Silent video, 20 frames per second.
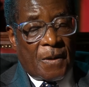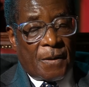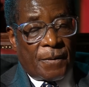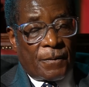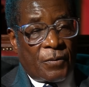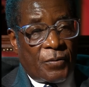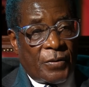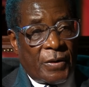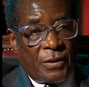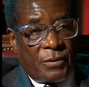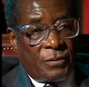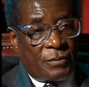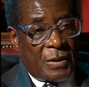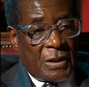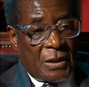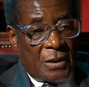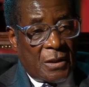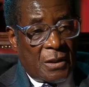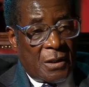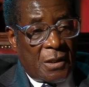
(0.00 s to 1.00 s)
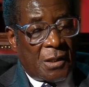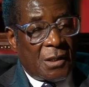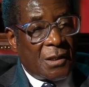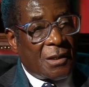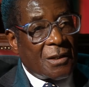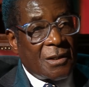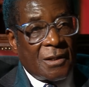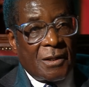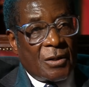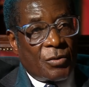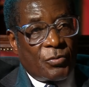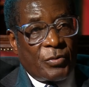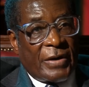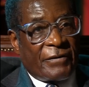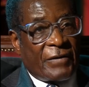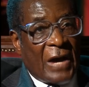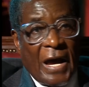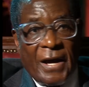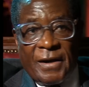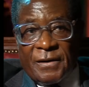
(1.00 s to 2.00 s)
We have
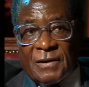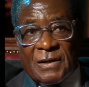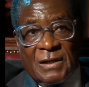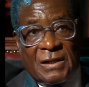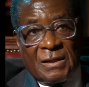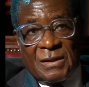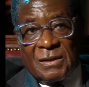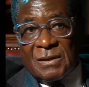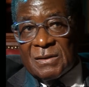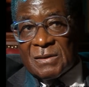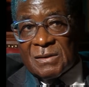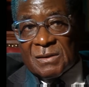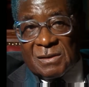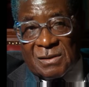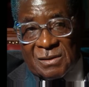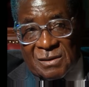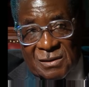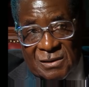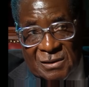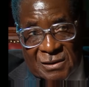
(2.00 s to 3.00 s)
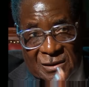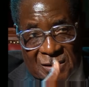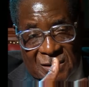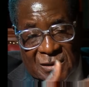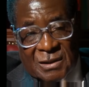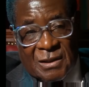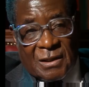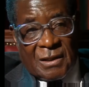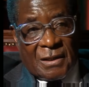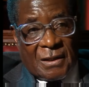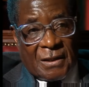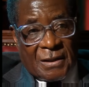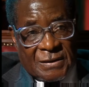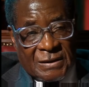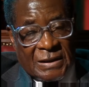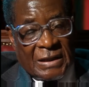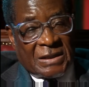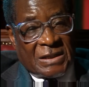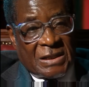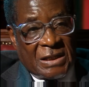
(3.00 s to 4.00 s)
had these
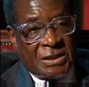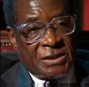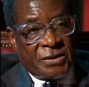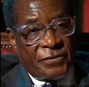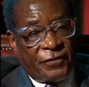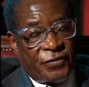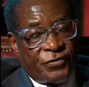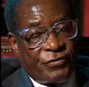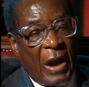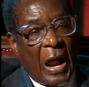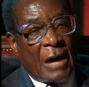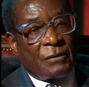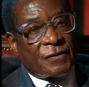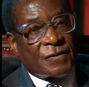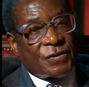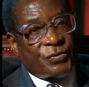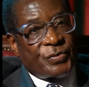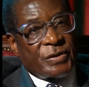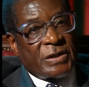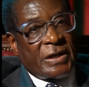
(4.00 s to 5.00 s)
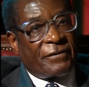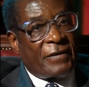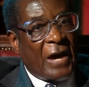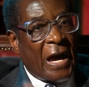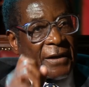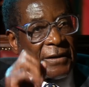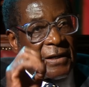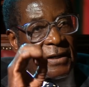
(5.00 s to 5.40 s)
successive droughts which have had